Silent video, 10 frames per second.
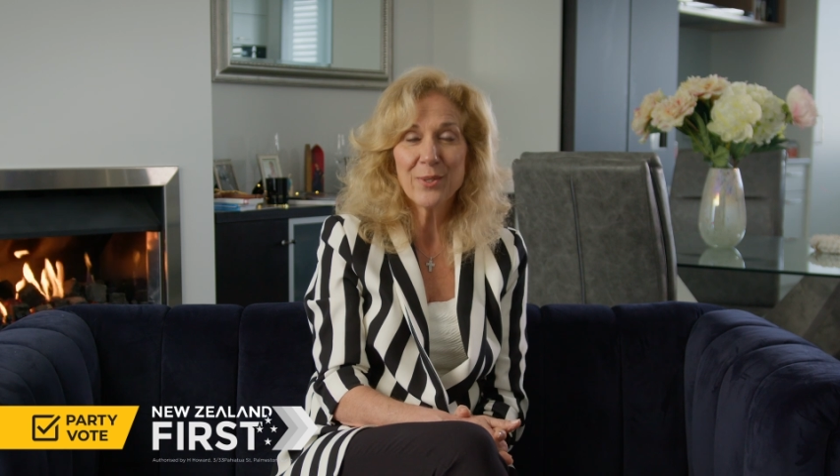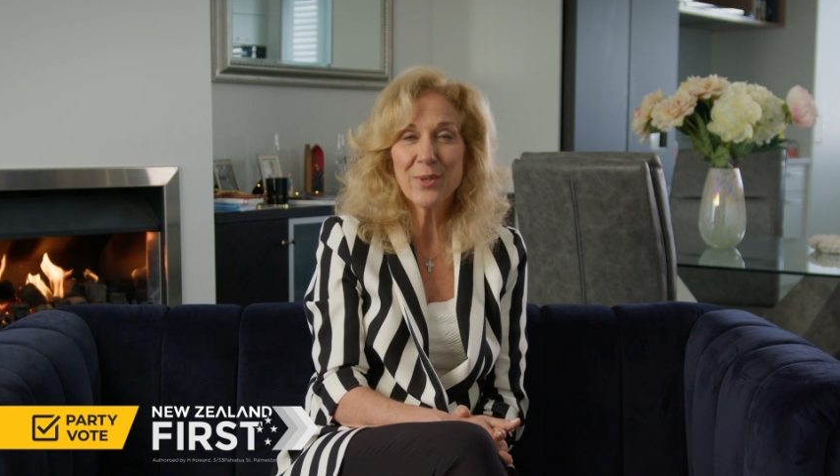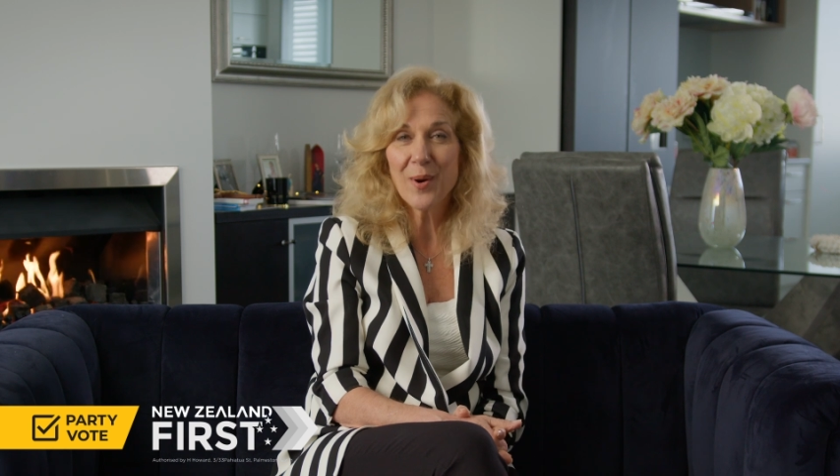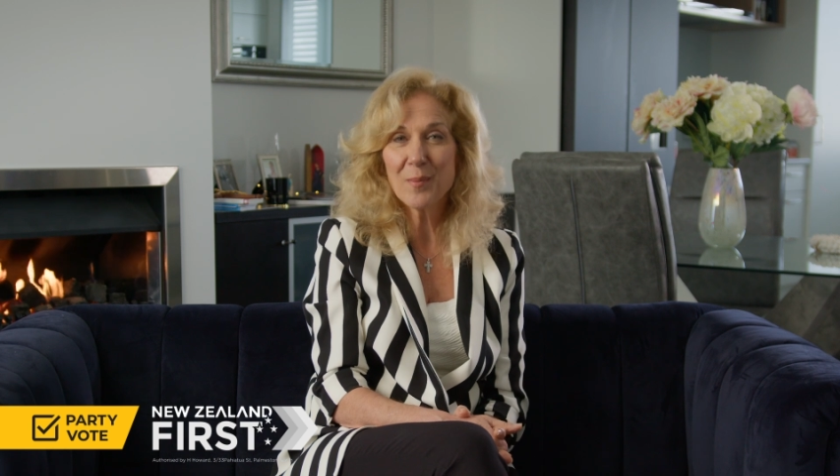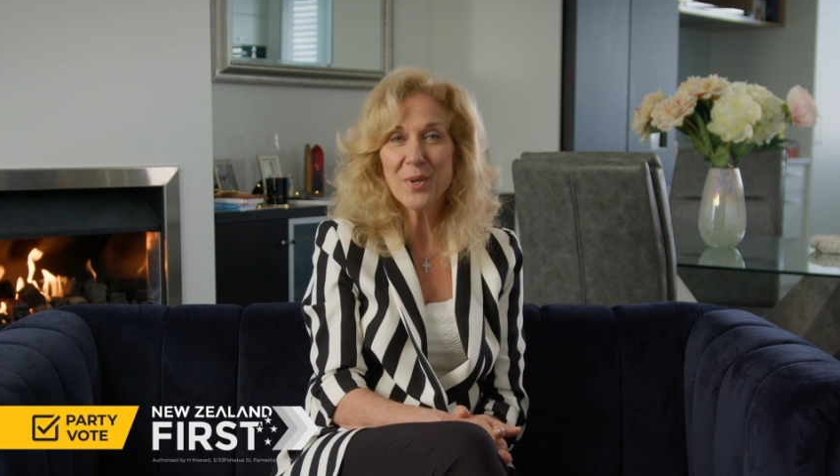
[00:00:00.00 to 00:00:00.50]
You
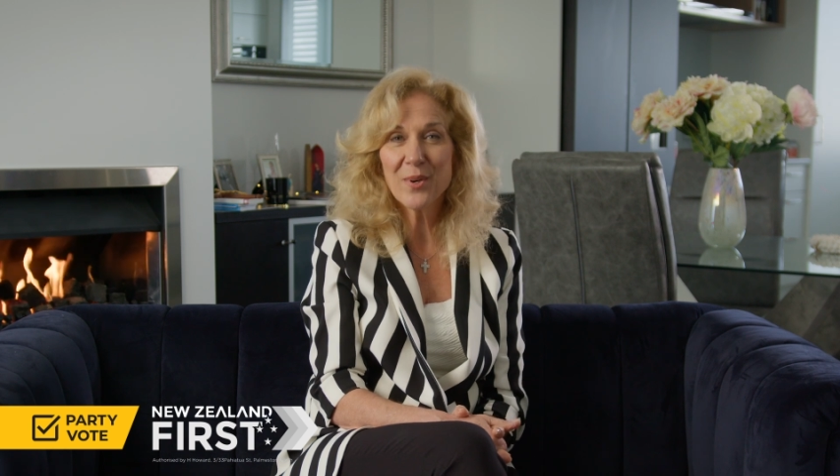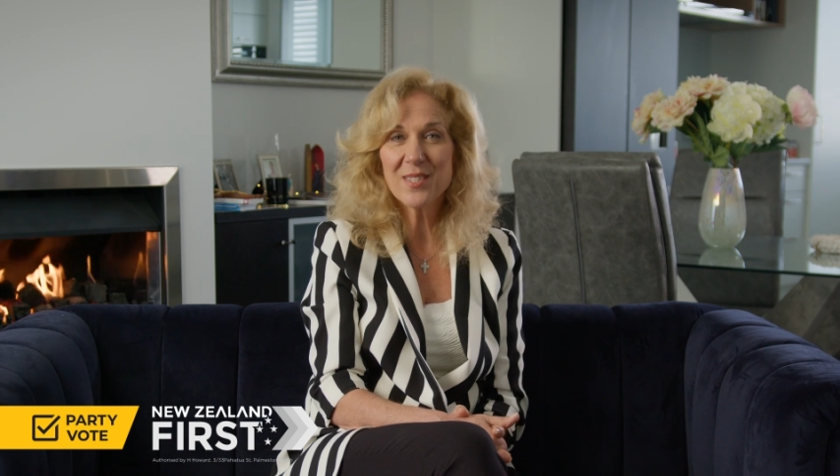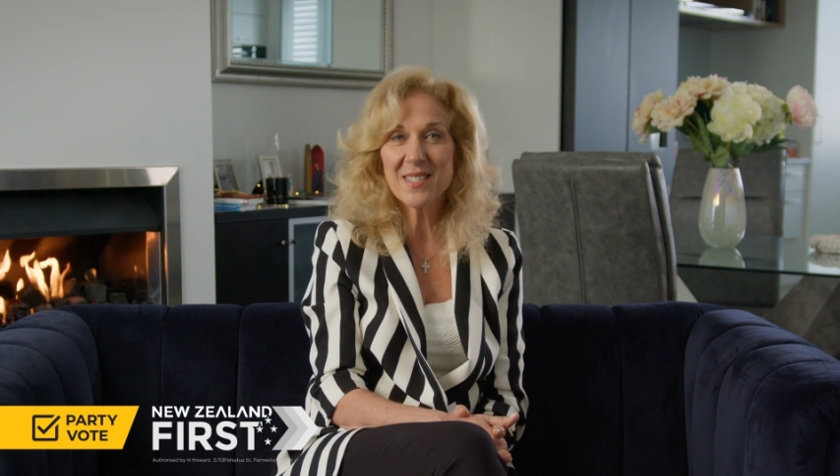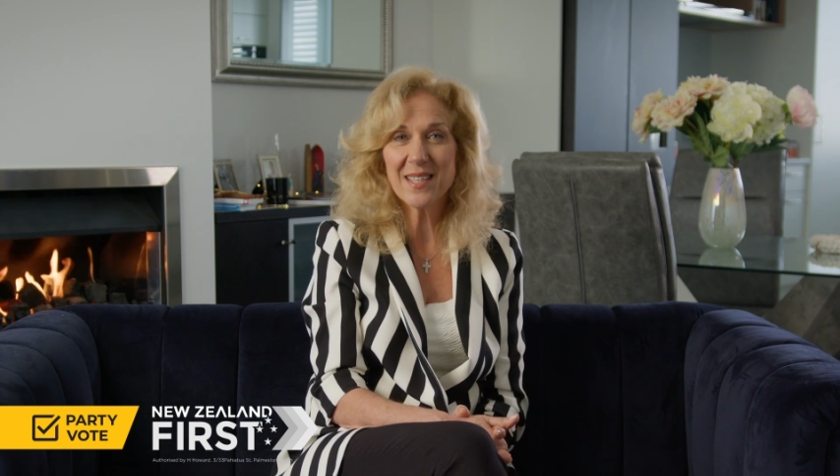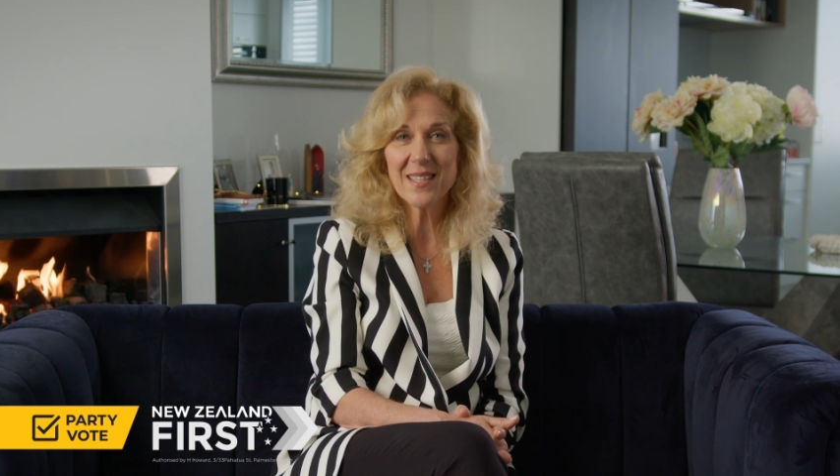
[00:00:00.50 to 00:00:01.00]
know, I'm
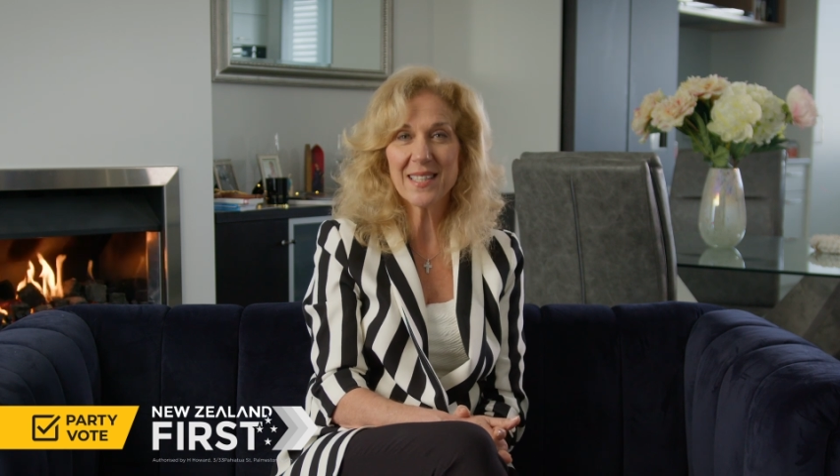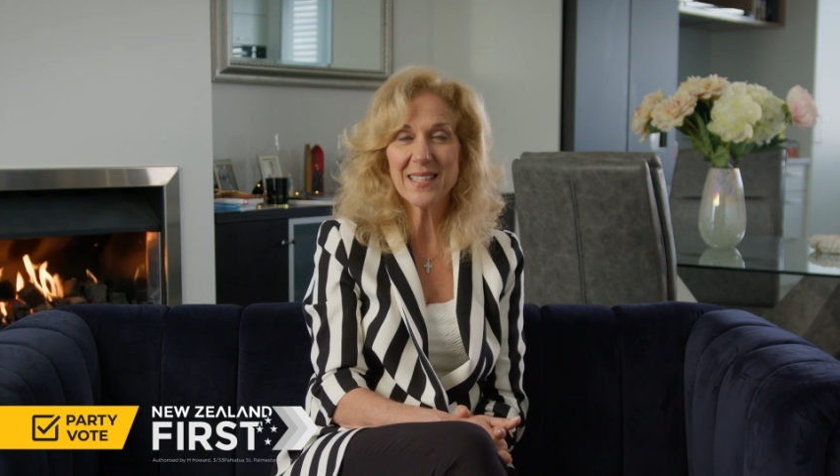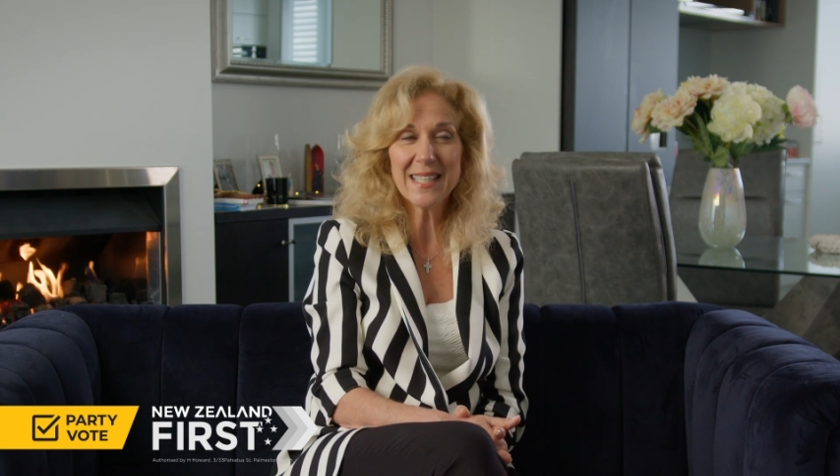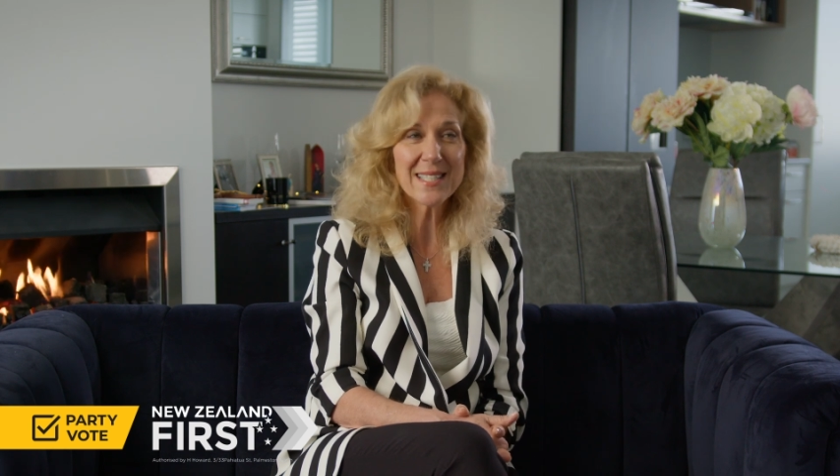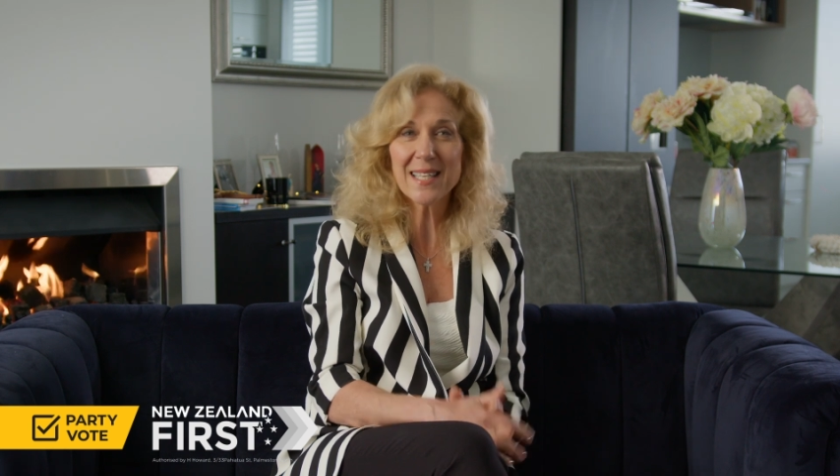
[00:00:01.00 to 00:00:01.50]
noticing that
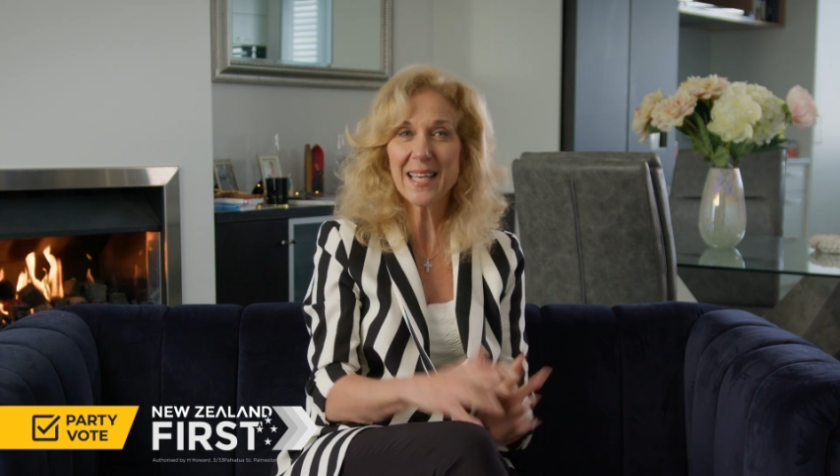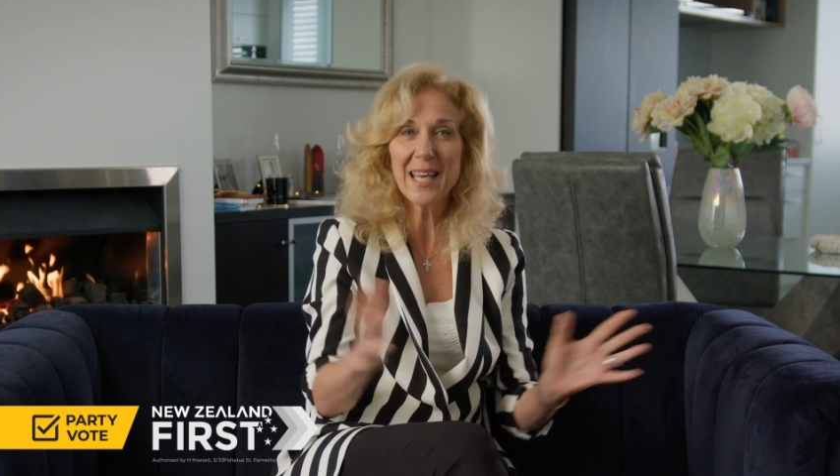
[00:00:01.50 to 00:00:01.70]
he doesn't